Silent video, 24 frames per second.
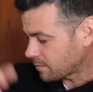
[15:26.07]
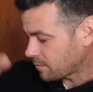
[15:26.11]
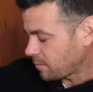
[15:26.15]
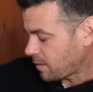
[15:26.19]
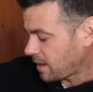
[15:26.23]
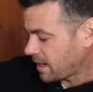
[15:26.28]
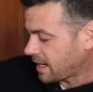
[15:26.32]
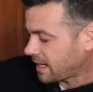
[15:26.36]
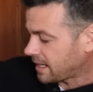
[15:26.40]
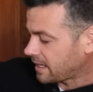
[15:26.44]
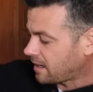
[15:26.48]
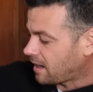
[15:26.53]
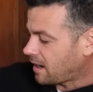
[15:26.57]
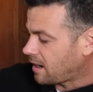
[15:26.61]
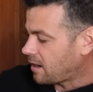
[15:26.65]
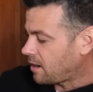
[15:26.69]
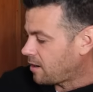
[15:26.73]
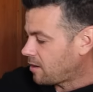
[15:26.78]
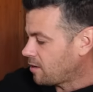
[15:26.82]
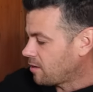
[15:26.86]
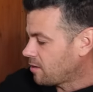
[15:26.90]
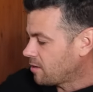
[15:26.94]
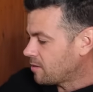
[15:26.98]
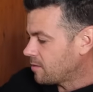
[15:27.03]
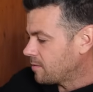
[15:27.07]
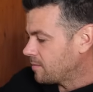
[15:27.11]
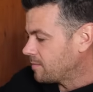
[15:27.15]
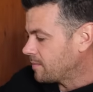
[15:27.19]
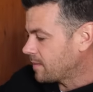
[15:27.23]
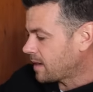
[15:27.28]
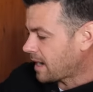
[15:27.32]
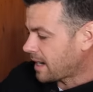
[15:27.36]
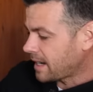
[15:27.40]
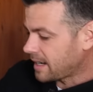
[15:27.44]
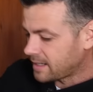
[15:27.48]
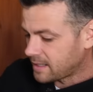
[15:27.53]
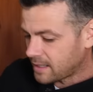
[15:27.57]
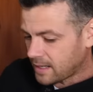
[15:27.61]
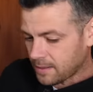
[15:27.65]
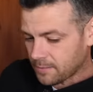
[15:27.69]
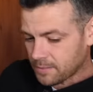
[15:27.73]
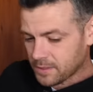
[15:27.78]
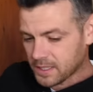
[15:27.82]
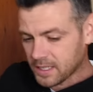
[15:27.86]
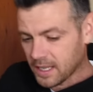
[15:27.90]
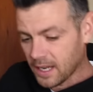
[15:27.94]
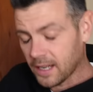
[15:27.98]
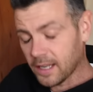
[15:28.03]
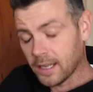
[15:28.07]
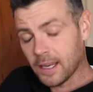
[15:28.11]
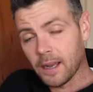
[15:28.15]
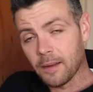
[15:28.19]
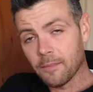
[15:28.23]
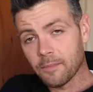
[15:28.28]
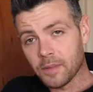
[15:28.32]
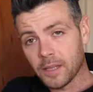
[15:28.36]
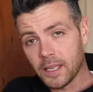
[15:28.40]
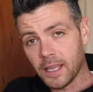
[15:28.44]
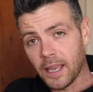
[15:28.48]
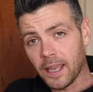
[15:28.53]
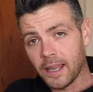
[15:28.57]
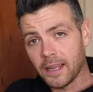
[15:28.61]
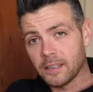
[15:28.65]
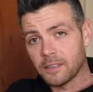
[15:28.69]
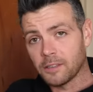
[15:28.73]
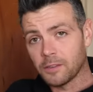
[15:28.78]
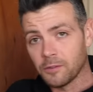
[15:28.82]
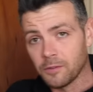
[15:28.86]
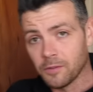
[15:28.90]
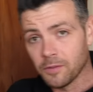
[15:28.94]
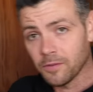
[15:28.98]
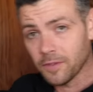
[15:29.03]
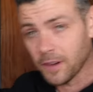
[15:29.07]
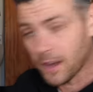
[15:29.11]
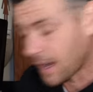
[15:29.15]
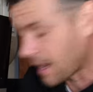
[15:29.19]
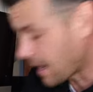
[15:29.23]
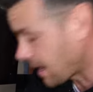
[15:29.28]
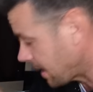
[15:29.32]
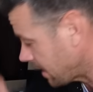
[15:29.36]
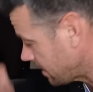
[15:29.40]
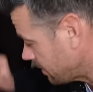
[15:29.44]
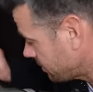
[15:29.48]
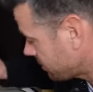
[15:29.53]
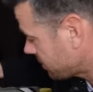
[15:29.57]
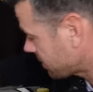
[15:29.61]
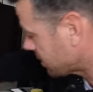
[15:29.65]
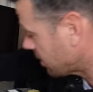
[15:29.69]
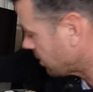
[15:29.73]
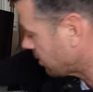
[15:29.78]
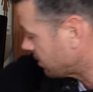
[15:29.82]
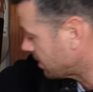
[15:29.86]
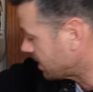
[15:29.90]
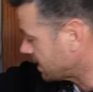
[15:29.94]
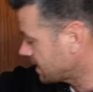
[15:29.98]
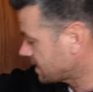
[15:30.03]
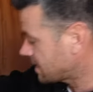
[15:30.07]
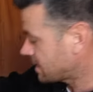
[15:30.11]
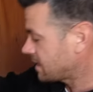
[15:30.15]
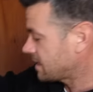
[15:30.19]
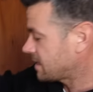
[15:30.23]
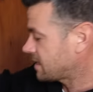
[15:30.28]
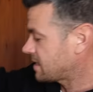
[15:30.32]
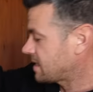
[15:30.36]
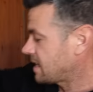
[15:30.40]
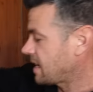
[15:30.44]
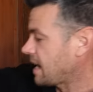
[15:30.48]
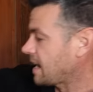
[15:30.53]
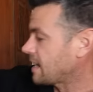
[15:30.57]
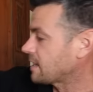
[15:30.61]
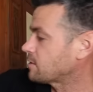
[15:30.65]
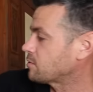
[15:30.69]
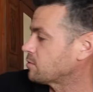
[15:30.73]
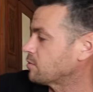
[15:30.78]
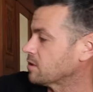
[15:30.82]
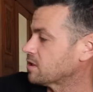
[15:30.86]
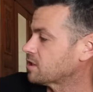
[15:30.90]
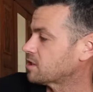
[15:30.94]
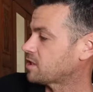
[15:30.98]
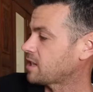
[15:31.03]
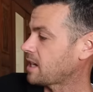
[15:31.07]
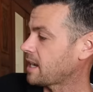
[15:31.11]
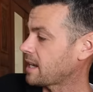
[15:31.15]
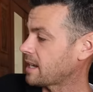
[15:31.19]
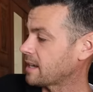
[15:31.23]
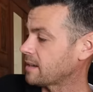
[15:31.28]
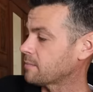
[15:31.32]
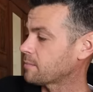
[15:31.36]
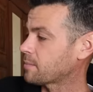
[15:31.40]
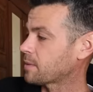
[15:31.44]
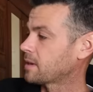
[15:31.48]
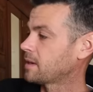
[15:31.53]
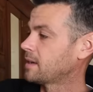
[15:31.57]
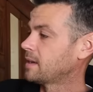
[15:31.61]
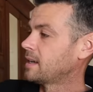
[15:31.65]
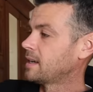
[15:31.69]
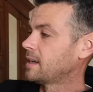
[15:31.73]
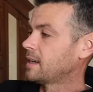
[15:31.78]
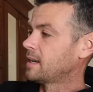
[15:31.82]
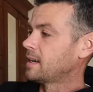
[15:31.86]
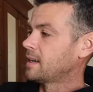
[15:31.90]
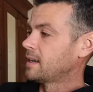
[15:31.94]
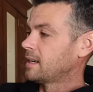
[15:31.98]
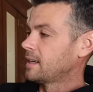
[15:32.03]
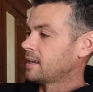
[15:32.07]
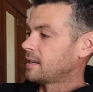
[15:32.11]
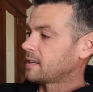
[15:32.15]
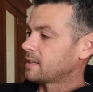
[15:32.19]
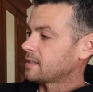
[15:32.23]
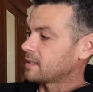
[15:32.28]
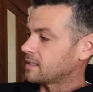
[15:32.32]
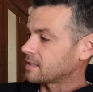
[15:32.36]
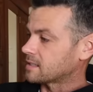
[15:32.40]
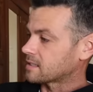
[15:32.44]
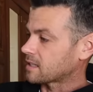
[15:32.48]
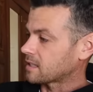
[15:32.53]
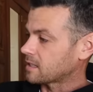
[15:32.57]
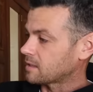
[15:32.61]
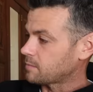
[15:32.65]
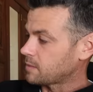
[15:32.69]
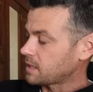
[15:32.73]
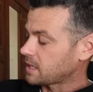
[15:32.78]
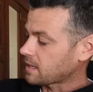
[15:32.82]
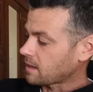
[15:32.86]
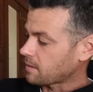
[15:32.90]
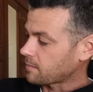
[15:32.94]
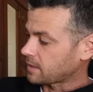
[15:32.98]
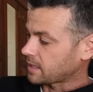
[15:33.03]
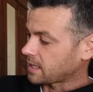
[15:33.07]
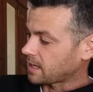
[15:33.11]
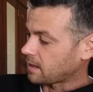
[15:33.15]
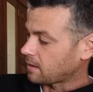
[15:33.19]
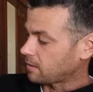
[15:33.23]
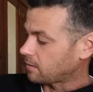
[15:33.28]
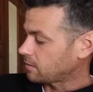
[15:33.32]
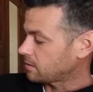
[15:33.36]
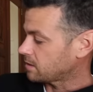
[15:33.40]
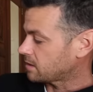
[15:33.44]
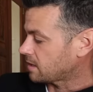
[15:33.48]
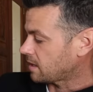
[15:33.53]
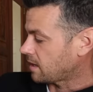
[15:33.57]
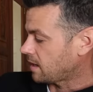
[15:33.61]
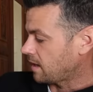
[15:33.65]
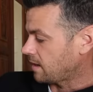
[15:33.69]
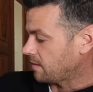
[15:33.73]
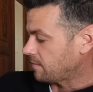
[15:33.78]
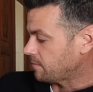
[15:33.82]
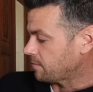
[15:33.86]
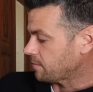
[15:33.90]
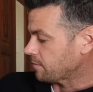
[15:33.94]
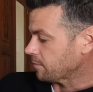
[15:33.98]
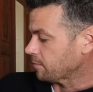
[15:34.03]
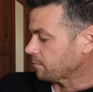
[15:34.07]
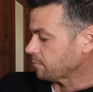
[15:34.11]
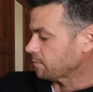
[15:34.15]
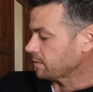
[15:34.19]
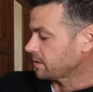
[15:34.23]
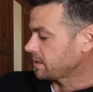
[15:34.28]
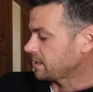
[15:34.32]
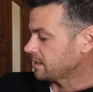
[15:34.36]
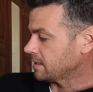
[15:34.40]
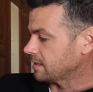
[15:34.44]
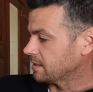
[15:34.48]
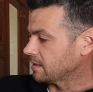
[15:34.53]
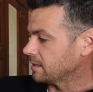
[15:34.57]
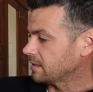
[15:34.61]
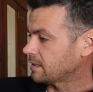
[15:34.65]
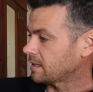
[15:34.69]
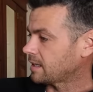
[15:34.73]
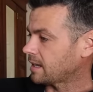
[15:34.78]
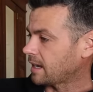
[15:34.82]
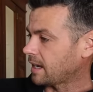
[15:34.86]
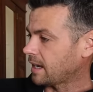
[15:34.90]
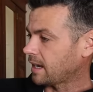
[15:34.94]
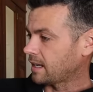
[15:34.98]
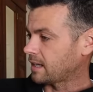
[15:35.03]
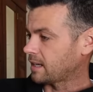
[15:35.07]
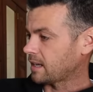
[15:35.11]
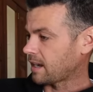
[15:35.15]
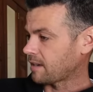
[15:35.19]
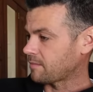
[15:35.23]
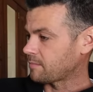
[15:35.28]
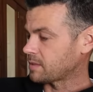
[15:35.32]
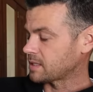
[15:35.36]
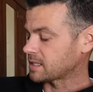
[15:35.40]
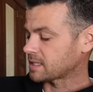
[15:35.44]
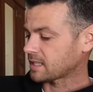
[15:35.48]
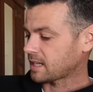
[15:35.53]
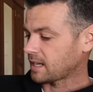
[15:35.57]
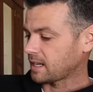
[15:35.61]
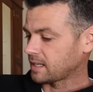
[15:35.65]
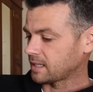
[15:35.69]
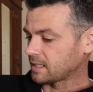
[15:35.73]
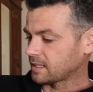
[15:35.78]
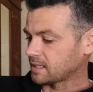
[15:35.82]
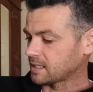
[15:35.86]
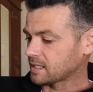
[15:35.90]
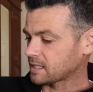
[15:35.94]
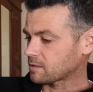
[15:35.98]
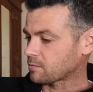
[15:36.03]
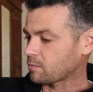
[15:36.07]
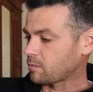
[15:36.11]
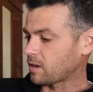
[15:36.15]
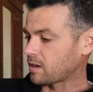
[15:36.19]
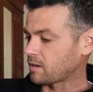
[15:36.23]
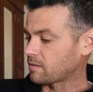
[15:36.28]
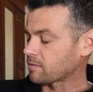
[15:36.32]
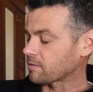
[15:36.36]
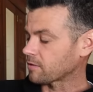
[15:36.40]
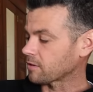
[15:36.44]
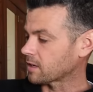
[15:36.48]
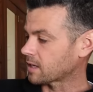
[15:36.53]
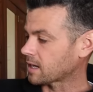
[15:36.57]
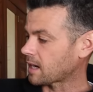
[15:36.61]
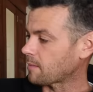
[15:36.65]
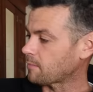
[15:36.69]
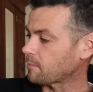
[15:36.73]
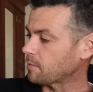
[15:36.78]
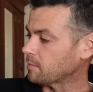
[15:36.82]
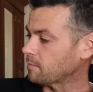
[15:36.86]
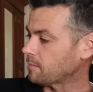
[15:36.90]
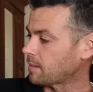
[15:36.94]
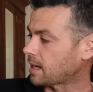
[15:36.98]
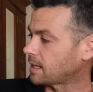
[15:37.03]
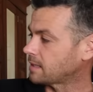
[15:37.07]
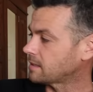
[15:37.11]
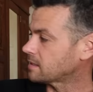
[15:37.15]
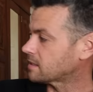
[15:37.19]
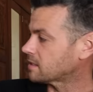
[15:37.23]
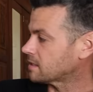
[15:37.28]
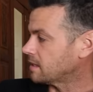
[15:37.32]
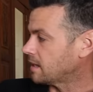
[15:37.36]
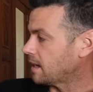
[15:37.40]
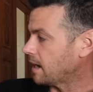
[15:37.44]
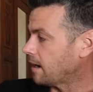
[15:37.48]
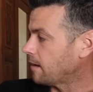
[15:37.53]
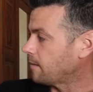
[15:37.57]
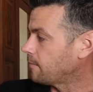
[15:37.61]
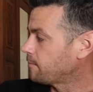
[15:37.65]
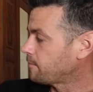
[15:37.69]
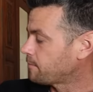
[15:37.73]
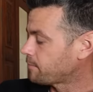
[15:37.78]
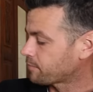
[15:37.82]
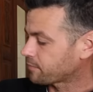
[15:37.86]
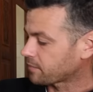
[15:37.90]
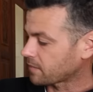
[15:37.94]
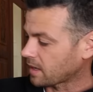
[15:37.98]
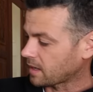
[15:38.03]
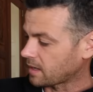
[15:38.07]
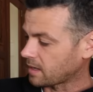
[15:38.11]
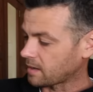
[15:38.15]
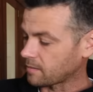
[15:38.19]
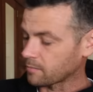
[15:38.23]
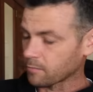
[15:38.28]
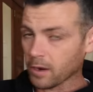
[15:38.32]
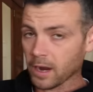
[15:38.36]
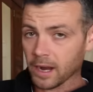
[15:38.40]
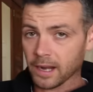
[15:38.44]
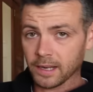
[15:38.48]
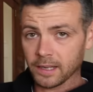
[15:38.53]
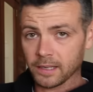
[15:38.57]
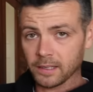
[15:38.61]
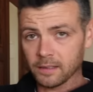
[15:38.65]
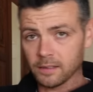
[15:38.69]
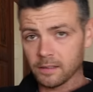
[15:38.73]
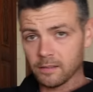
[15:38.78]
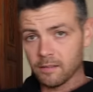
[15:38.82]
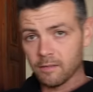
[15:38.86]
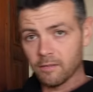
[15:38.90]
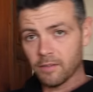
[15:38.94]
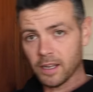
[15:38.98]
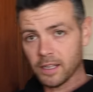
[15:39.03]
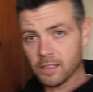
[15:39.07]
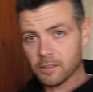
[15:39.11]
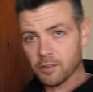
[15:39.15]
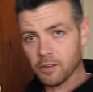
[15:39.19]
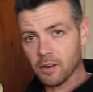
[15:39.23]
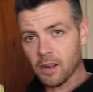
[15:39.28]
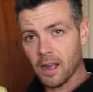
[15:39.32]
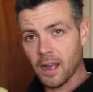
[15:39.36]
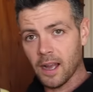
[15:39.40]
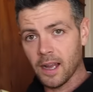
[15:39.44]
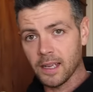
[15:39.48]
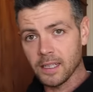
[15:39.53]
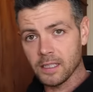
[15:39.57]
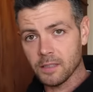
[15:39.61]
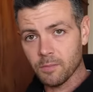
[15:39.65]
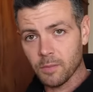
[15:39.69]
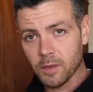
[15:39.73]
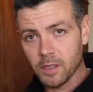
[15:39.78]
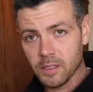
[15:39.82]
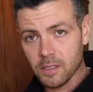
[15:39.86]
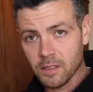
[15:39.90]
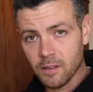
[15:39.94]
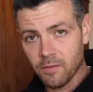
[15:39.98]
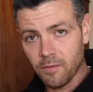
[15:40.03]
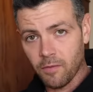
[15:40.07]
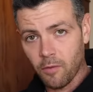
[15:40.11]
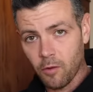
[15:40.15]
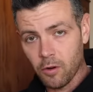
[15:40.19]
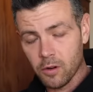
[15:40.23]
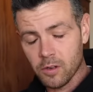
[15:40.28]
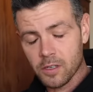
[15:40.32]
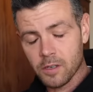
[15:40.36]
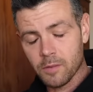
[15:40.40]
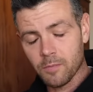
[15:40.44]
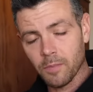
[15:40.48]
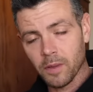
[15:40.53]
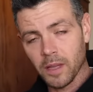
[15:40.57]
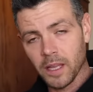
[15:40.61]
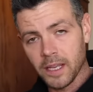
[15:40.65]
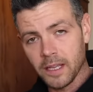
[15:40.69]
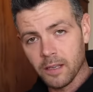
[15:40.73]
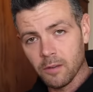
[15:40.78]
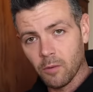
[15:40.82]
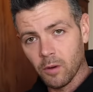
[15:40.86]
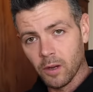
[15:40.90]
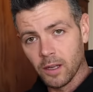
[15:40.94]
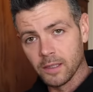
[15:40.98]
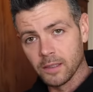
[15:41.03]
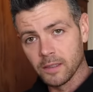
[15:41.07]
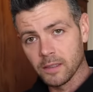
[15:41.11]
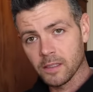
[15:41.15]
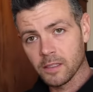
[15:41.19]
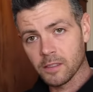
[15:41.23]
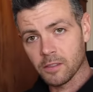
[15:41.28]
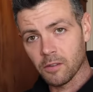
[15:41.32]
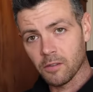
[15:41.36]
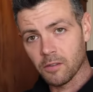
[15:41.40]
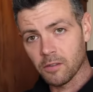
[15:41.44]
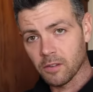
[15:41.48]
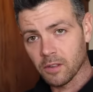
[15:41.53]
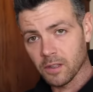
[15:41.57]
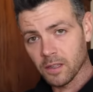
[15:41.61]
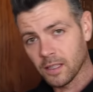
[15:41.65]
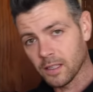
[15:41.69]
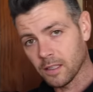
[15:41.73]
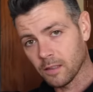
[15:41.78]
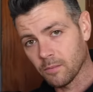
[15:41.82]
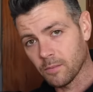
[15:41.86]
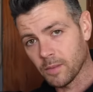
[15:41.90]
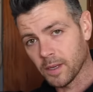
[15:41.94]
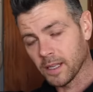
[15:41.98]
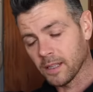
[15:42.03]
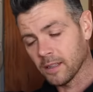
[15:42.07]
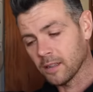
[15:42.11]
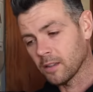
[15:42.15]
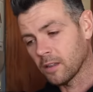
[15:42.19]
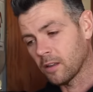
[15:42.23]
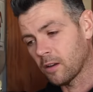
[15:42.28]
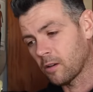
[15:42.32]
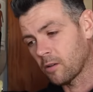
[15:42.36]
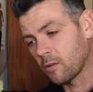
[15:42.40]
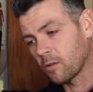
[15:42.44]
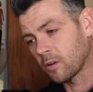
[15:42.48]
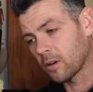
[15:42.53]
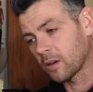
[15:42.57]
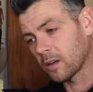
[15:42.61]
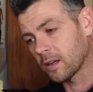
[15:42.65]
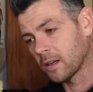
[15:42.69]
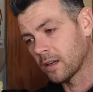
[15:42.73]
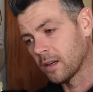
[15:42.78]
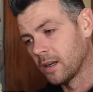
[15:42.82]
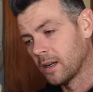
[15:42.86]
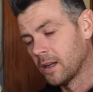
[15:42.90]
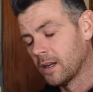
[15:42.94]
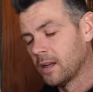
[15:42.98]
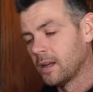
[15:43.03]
when I got home, I ended up setting up the 825. So this is the actual shape that's going to be coming out for Reel. And I've been skating this one for a couple months now. And I'm riding Venture Highs, but it's the forged plate ones. So they're a little bit lower.